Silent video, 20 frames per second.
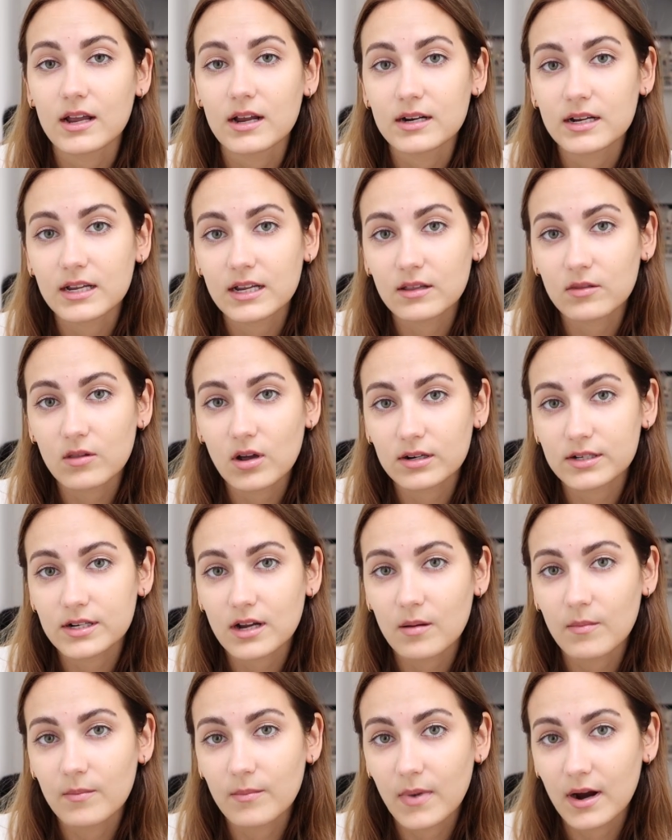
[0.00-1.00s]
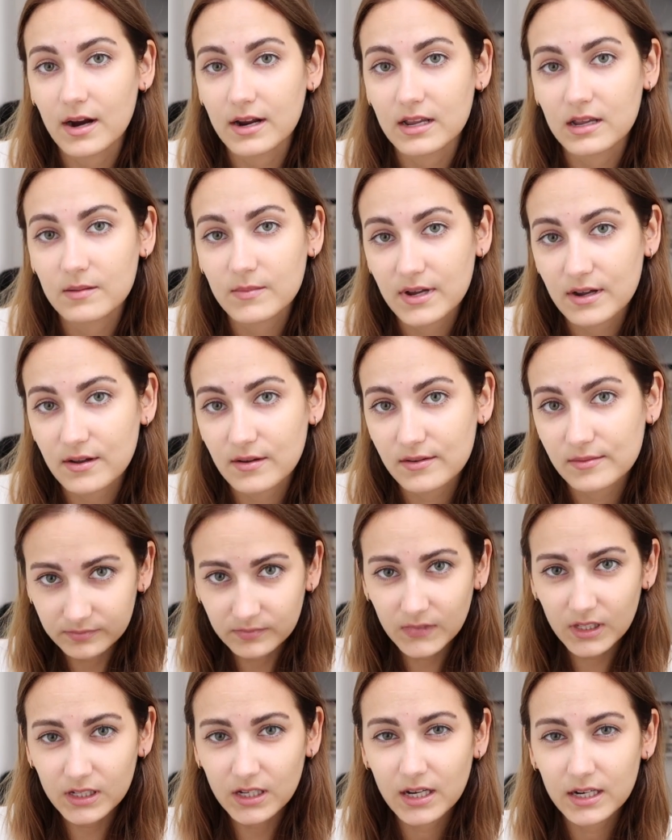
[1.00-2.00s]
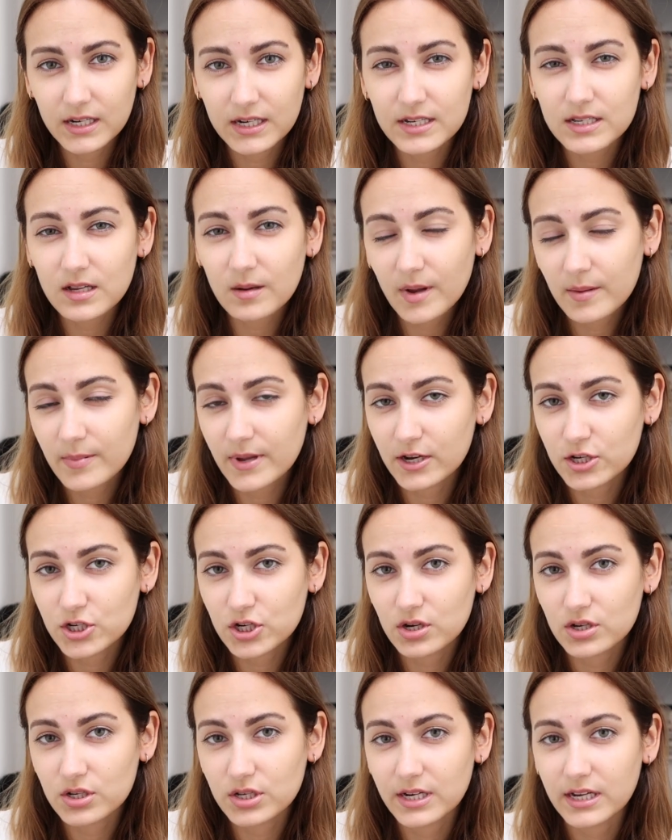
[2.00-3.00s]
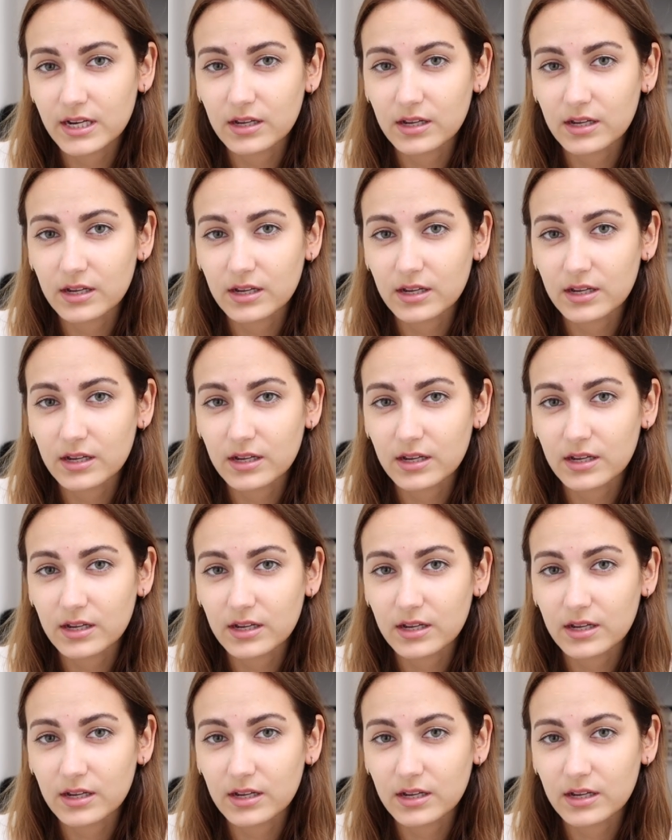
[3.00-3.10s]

And he looked up my email and he saw my pictures and